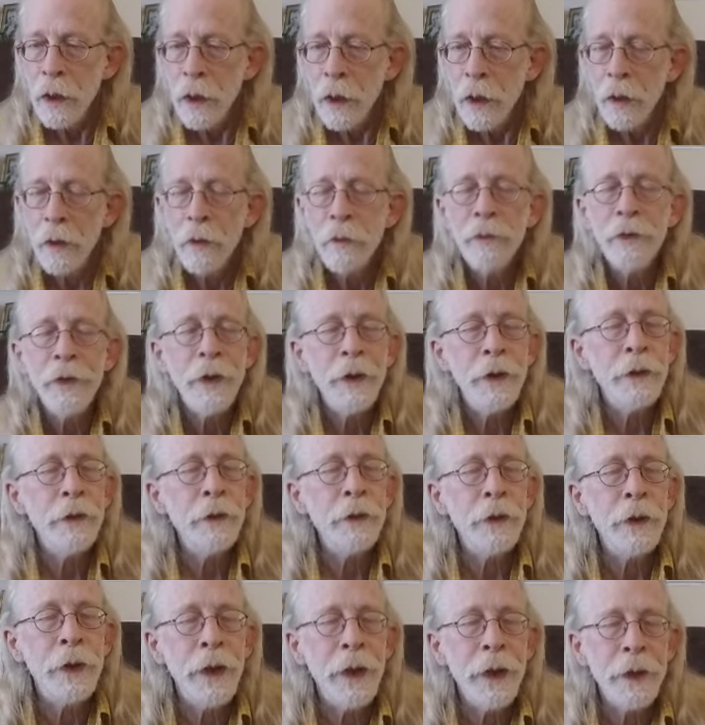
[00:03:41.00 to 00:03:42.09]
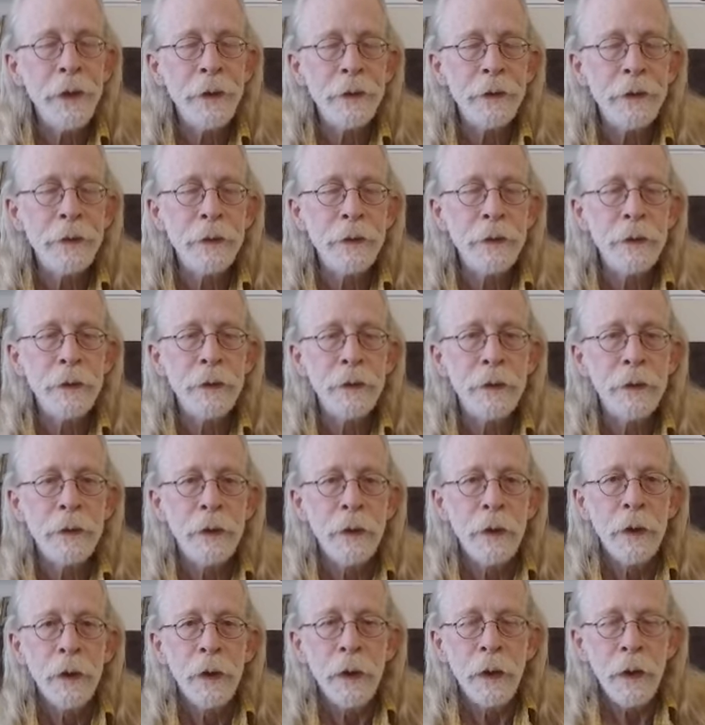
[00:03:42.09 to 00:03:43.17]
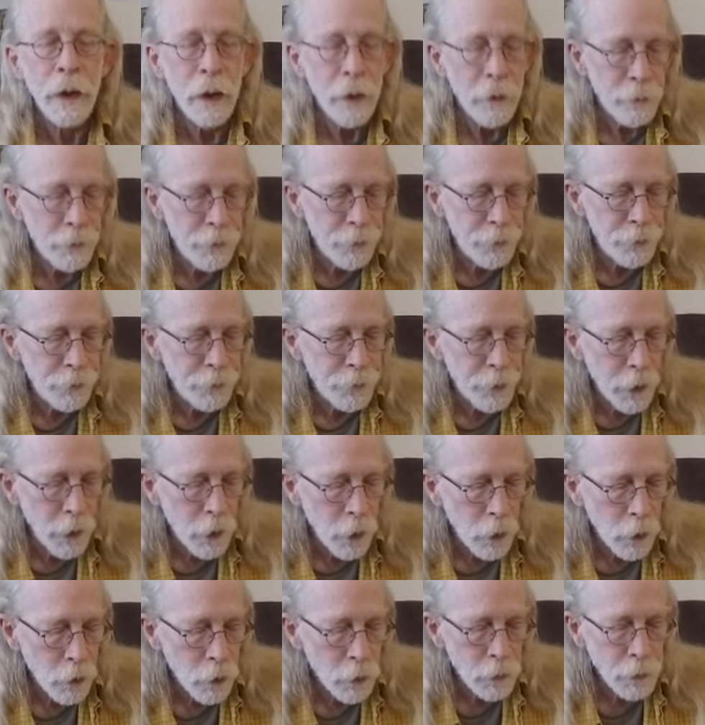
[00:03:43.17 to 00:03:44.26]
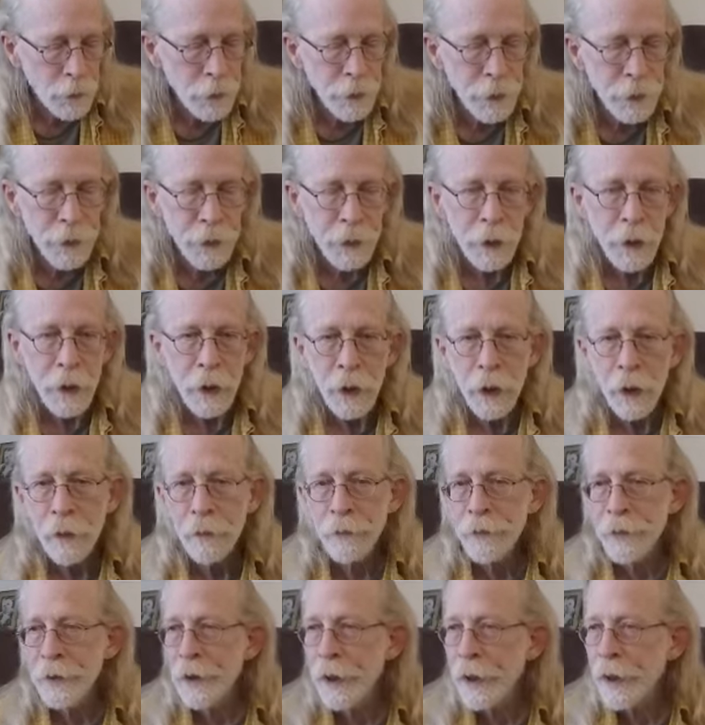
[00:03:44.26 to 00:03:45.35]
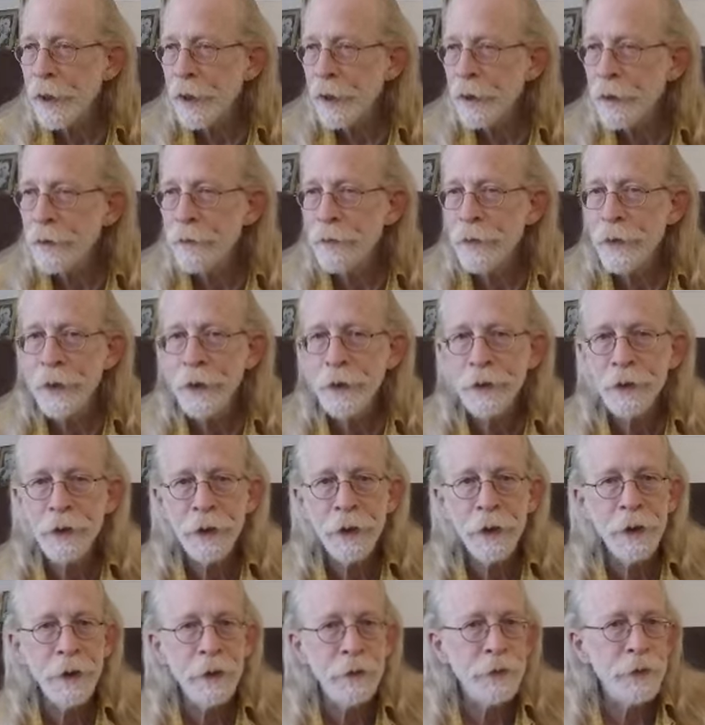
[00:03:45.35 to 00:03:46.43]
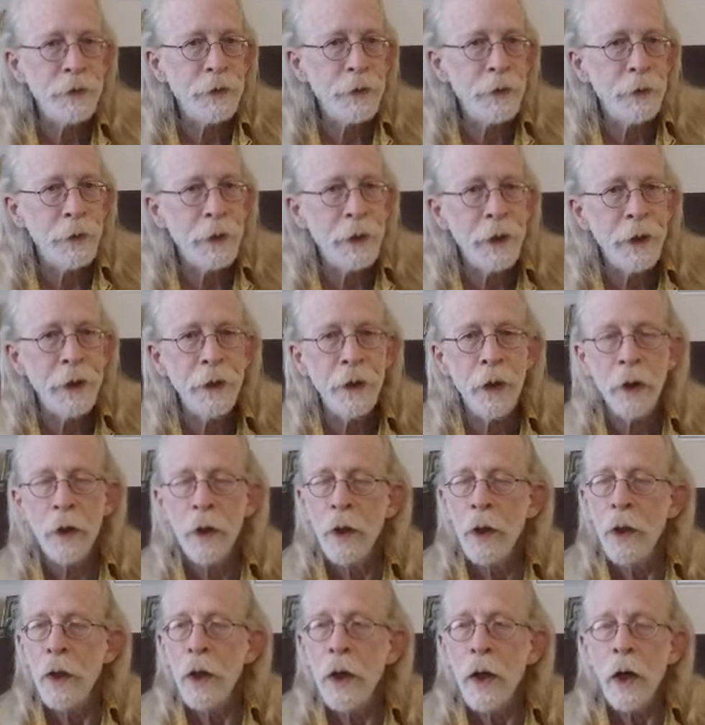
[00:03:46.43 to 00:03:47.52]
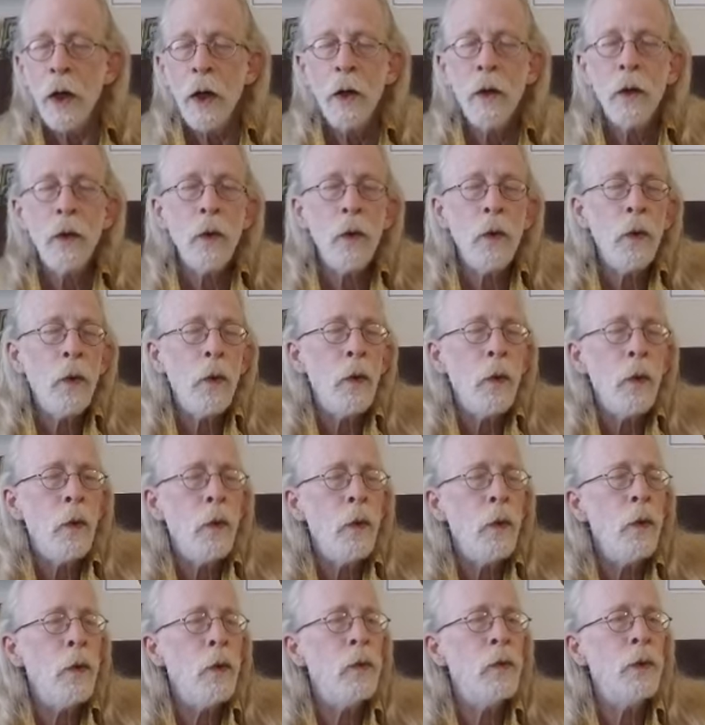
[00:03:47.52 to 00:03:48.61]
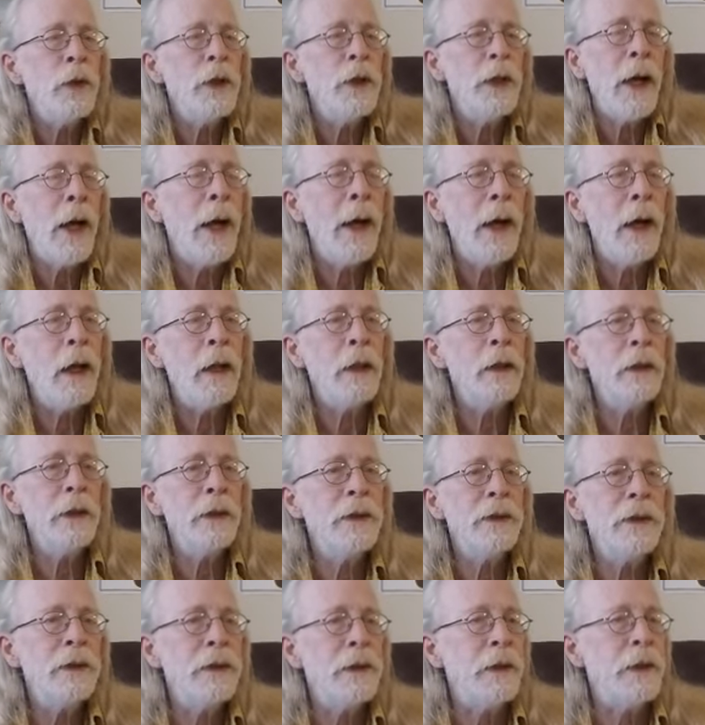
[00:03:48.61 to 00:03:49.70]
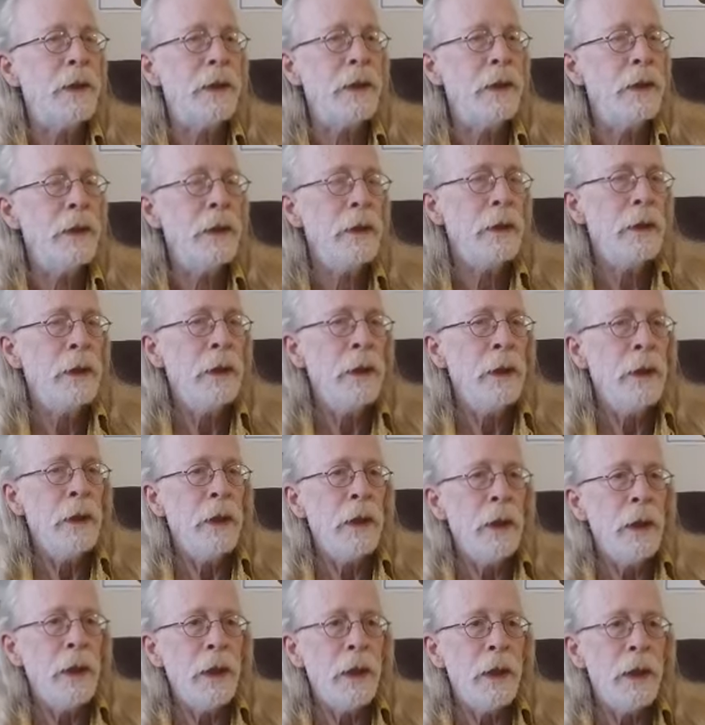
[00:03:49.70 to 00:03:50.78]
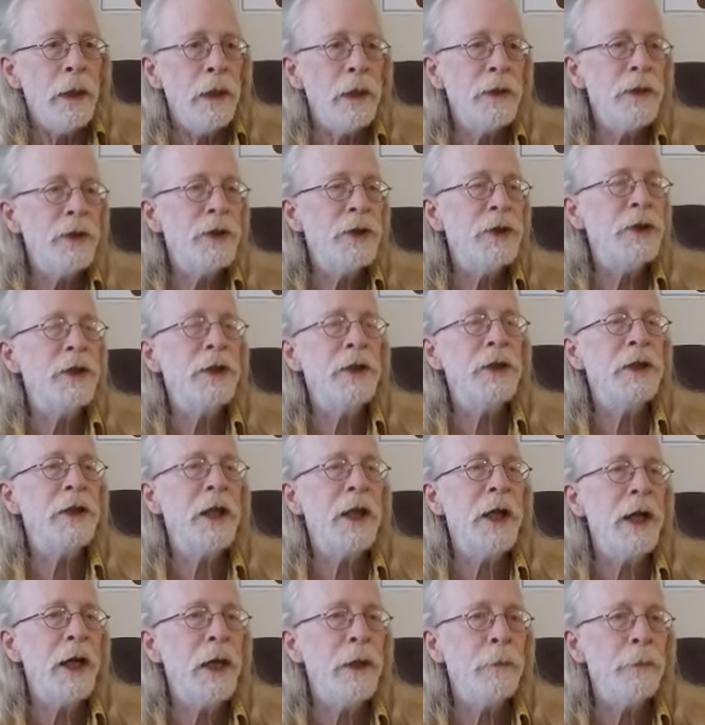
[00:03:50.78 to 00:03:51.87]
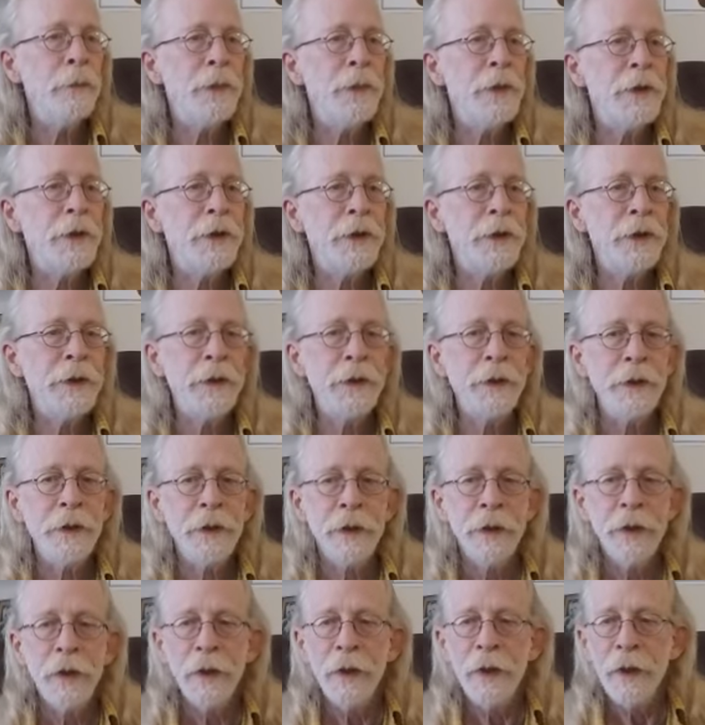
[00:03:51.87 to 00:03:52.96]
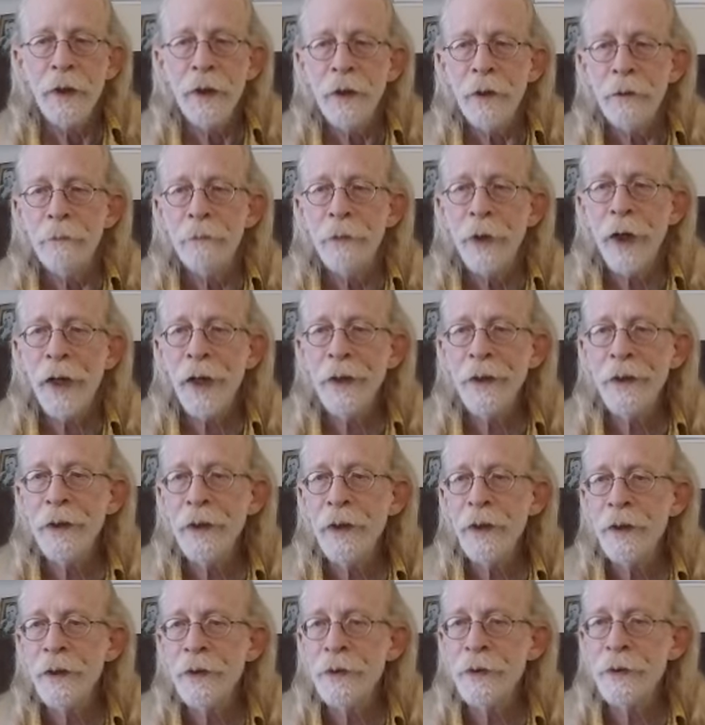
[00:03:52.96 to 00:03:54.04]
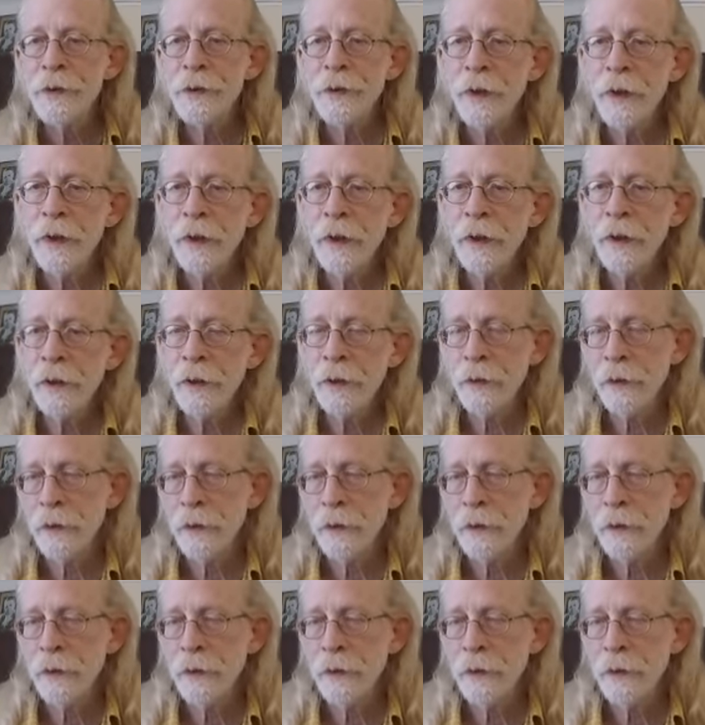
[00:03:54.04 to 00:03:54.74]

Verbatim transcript: of internet, of phones, of television, of screen, our, our whole reality is shaped by these uh,